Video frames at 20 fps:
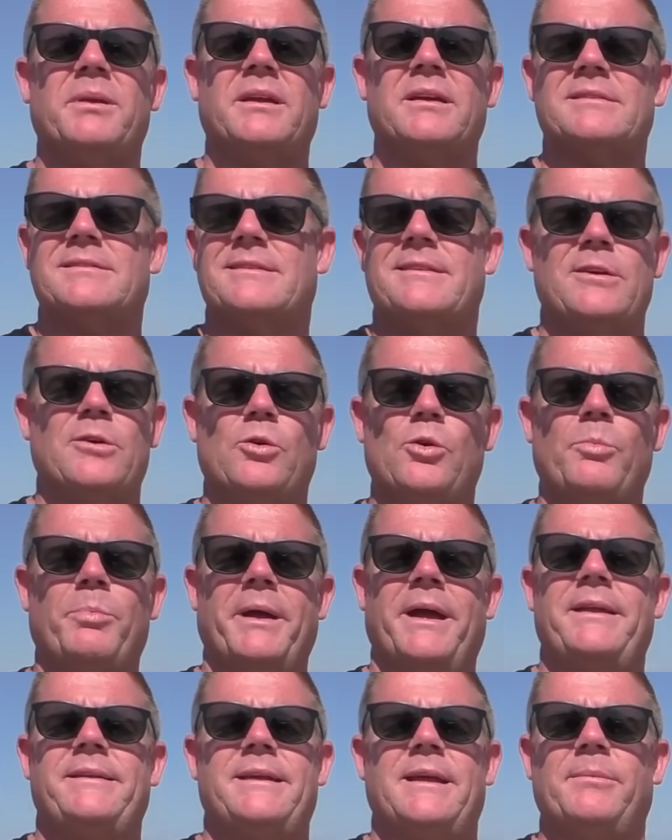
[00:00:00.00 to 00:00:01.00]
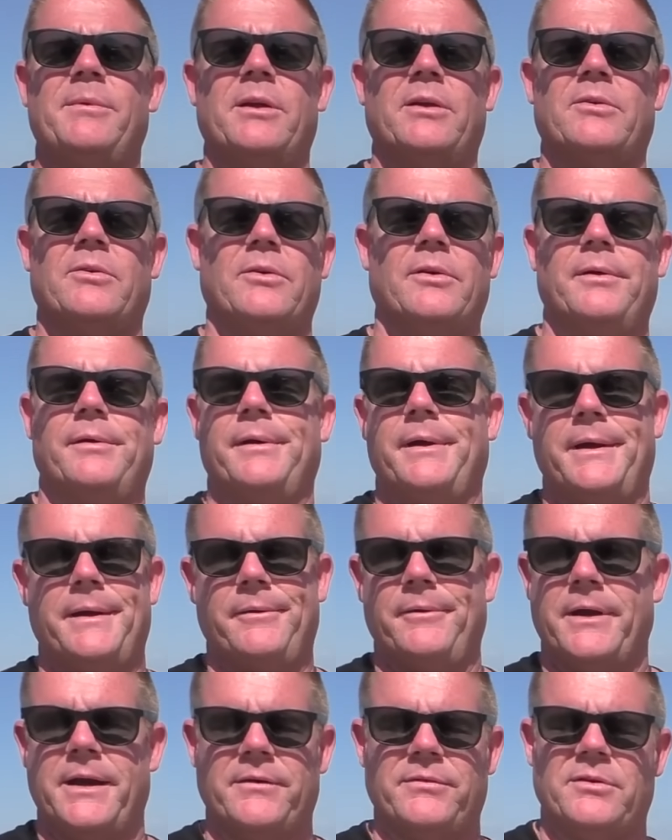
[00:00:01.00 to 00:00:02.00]
because of the old pandemic
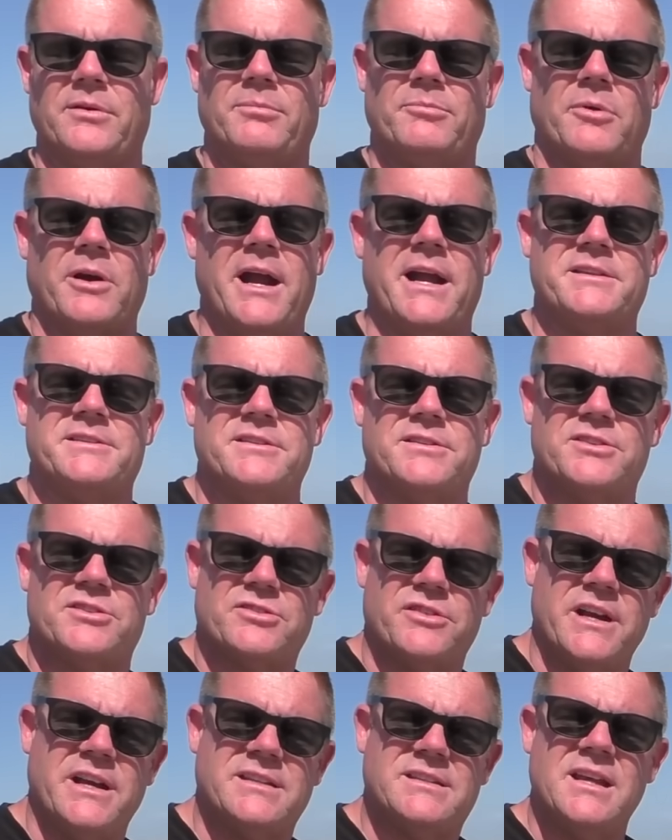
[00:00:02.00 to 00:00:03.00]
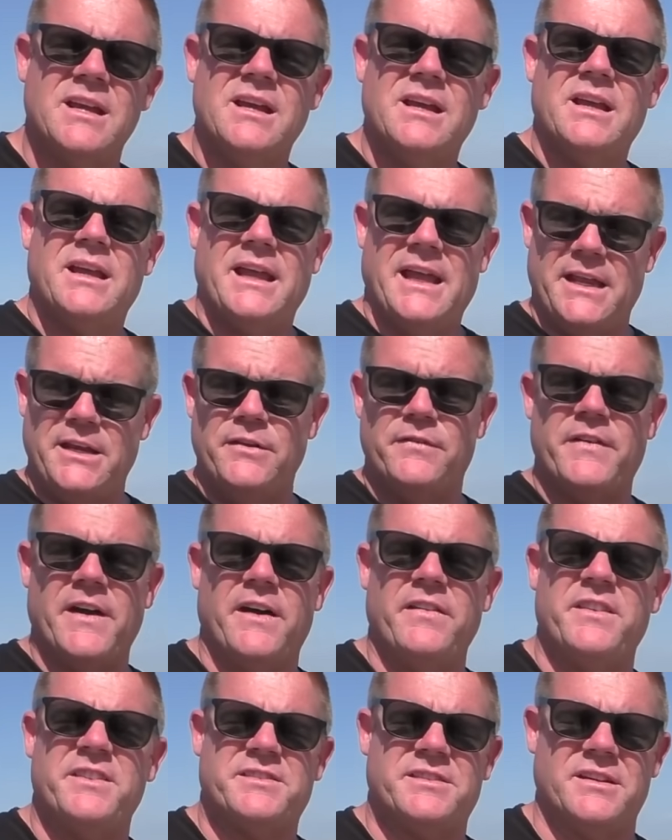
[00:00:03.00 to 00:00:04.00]
or whatever, riots in the streets, and you
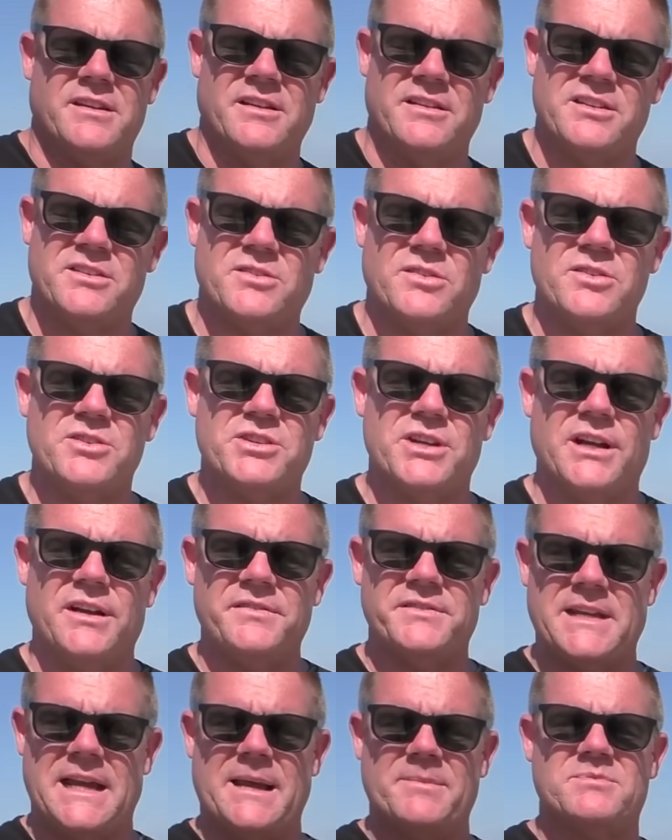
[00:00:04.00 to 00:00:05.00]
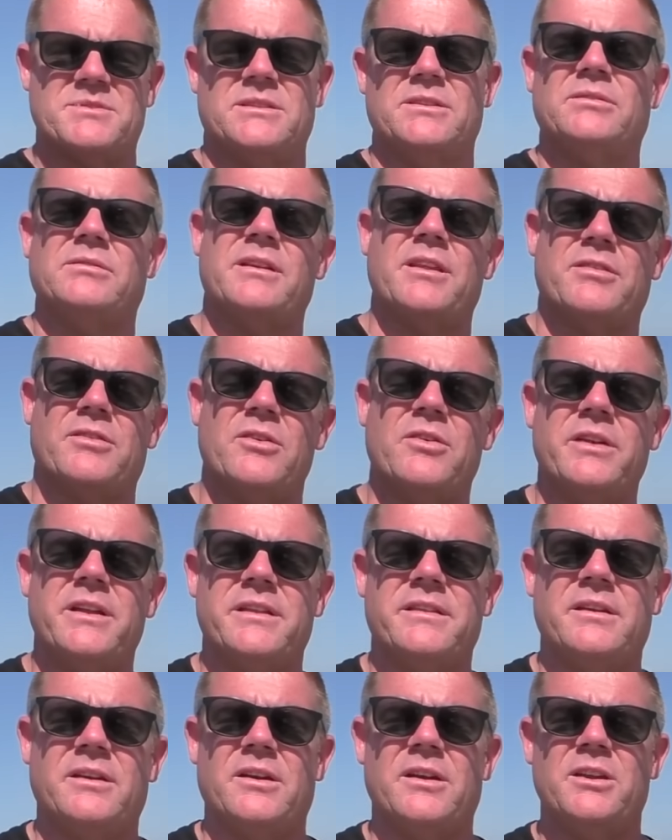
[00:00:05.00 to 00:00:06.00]
found this sitting on the store shelves, absolutely throw it
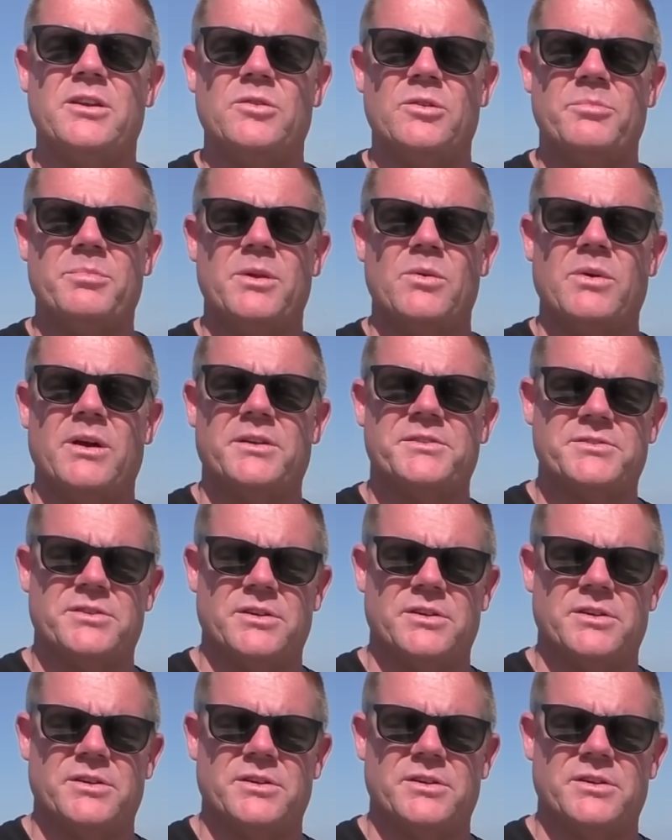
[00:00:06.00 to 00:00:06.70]
in there and you would be well